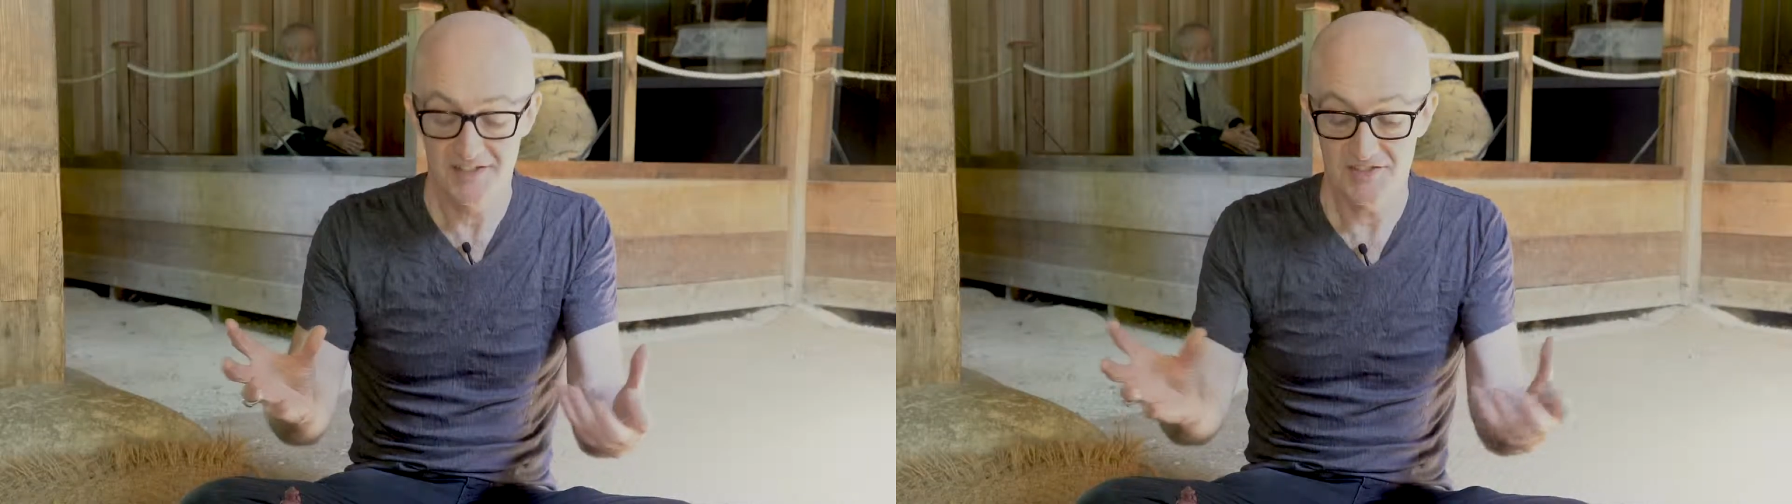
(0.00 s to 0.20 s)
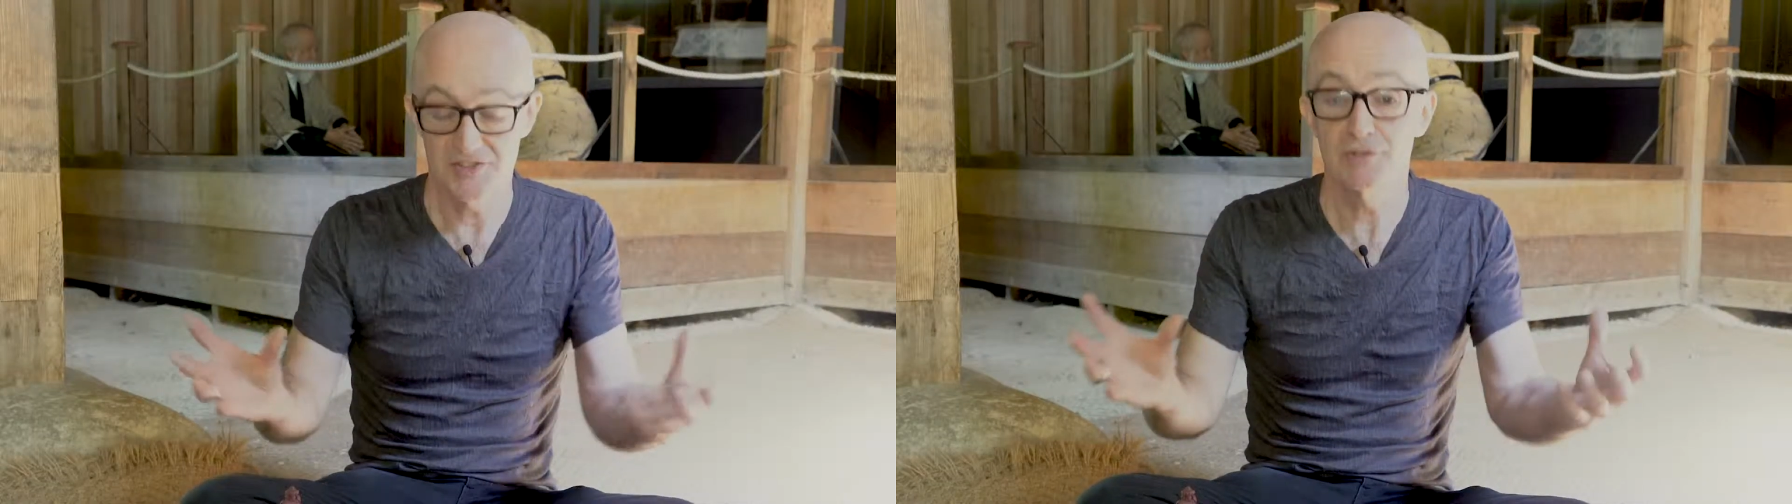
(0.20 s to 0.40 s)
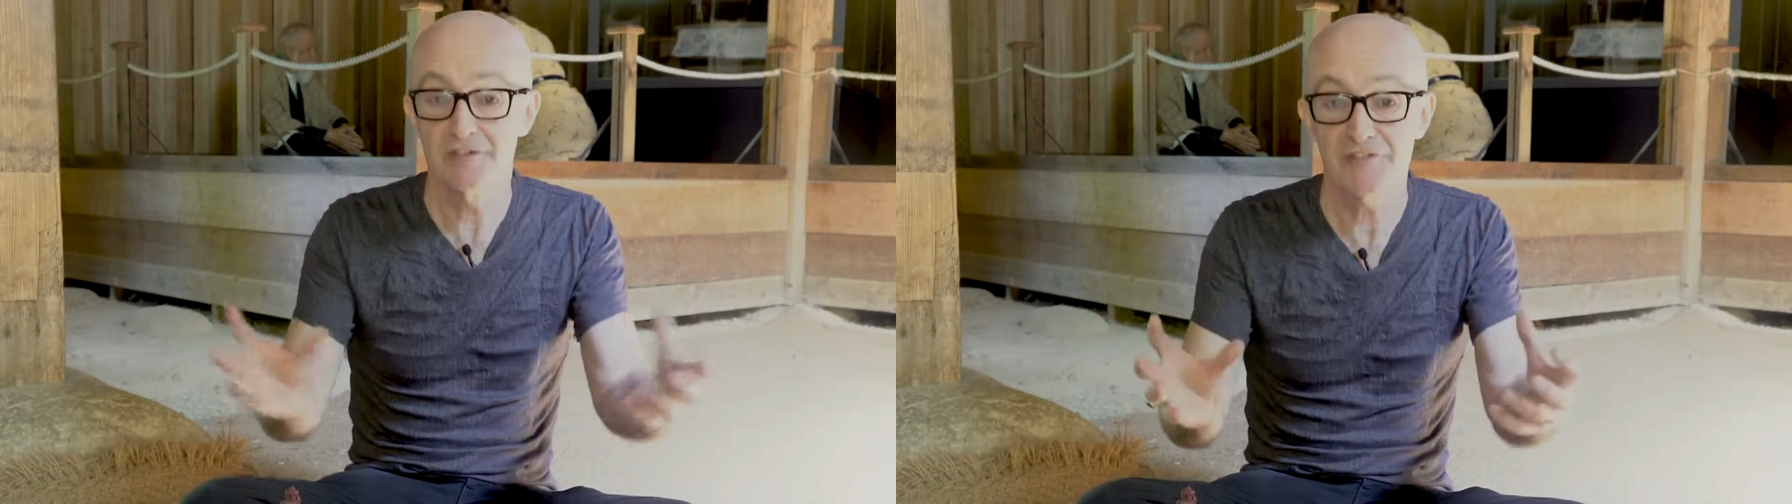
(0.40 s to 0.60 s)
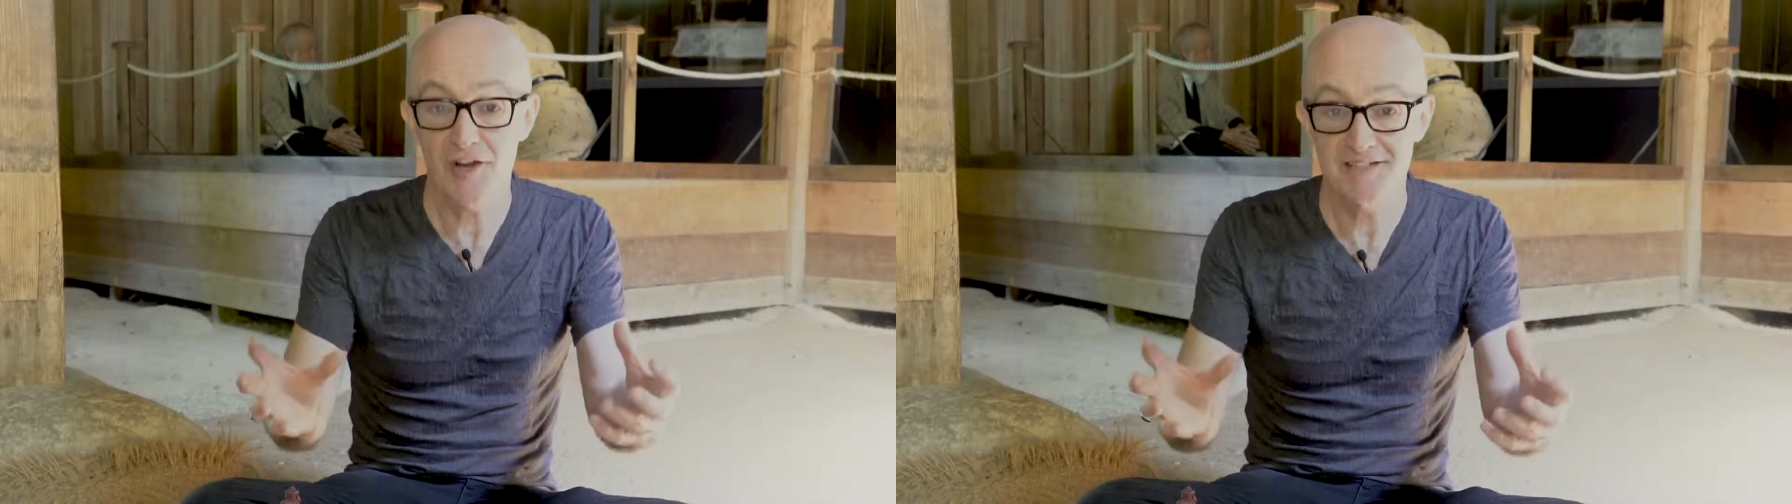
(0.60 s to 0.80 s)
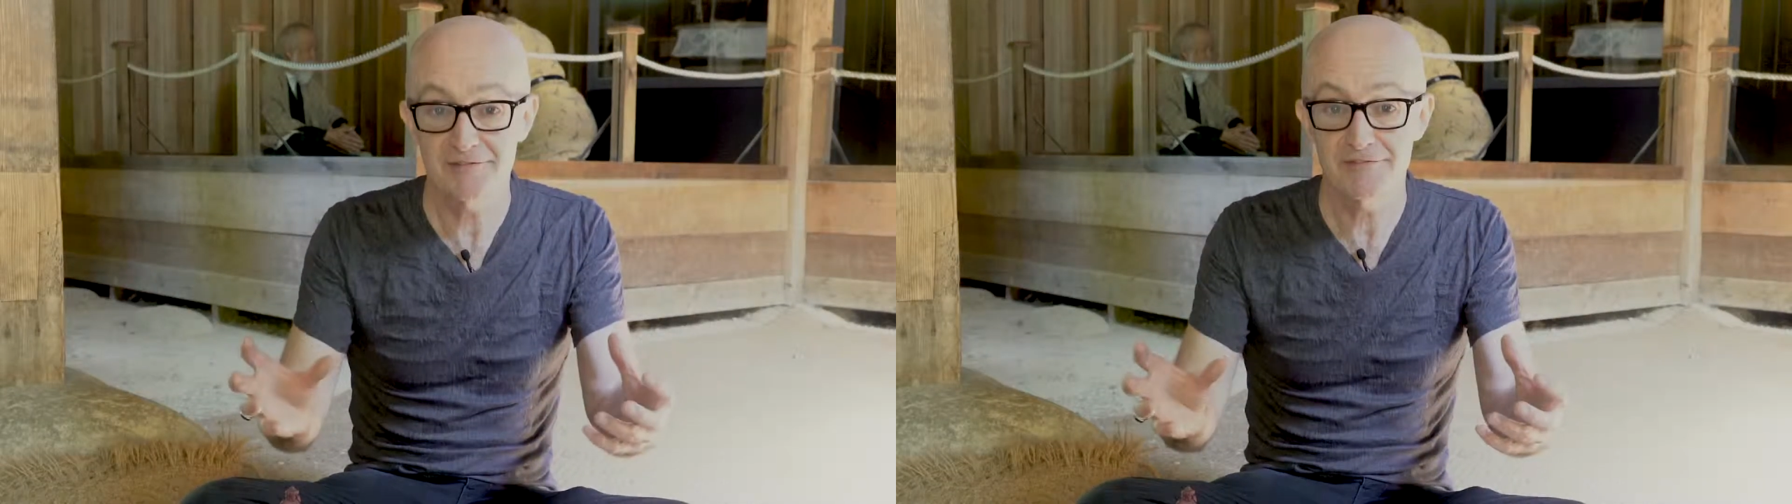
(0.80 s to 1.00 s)
to do the
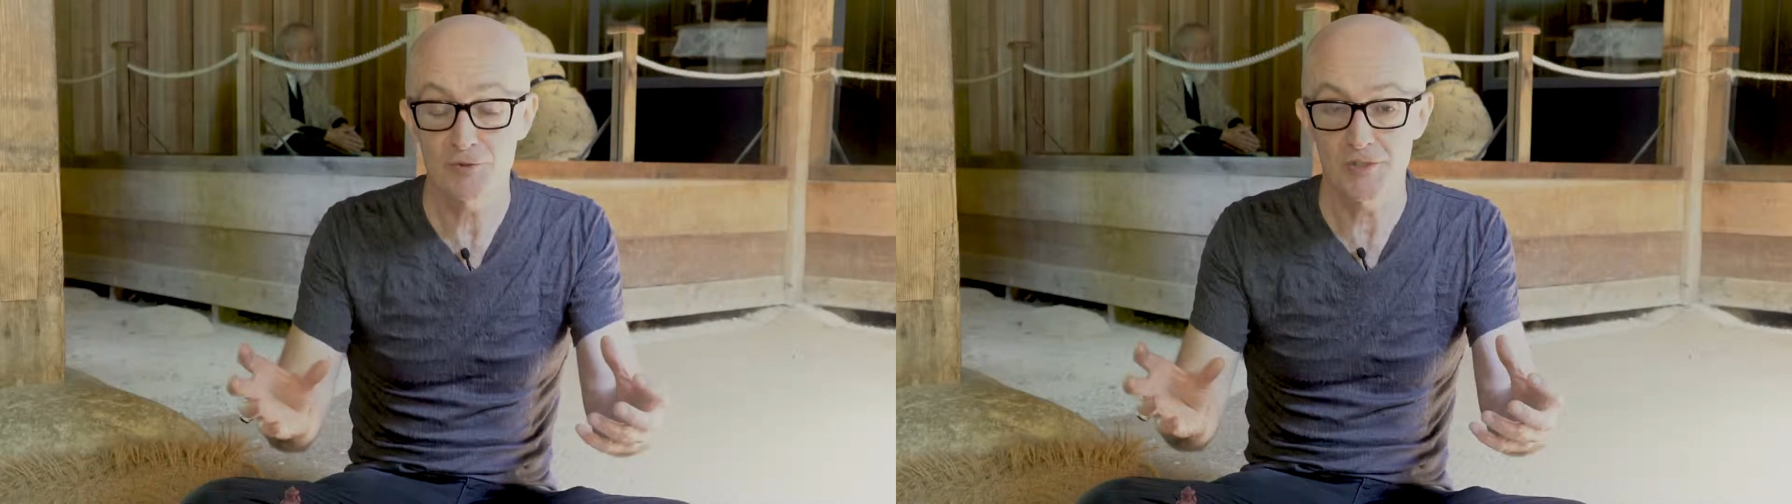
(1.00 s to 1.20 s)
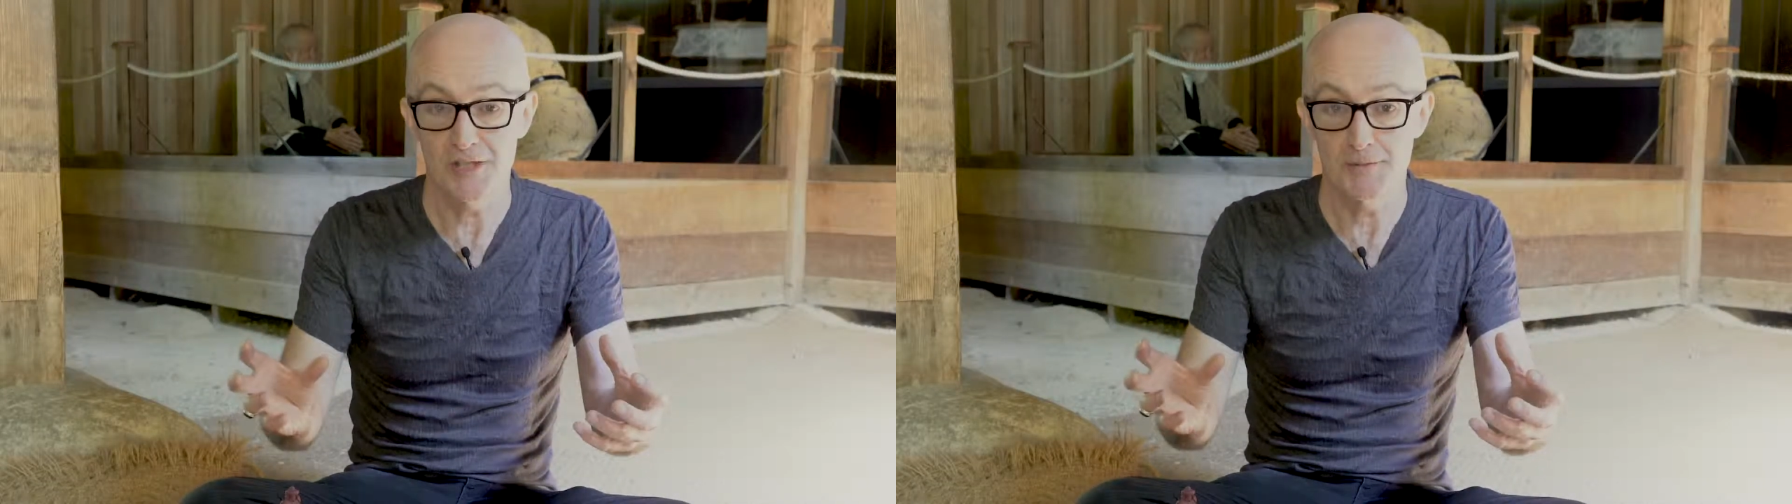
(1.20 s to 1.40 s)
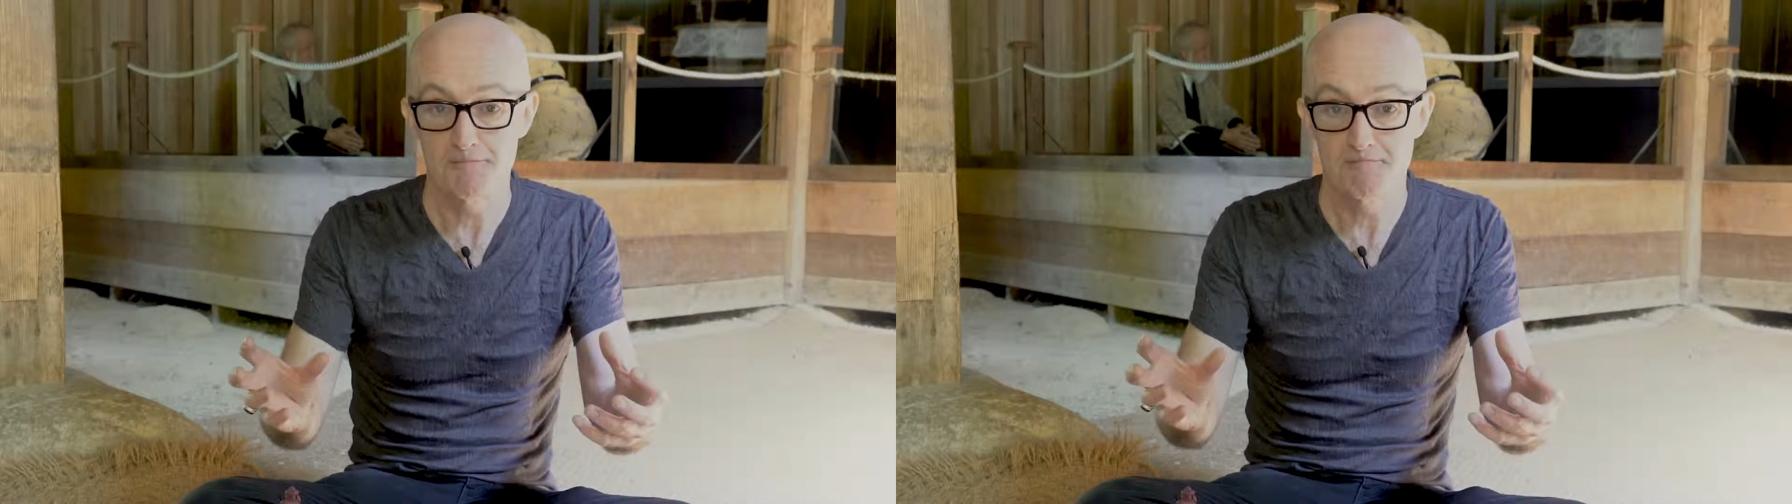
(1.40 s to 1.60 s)
fighting for you.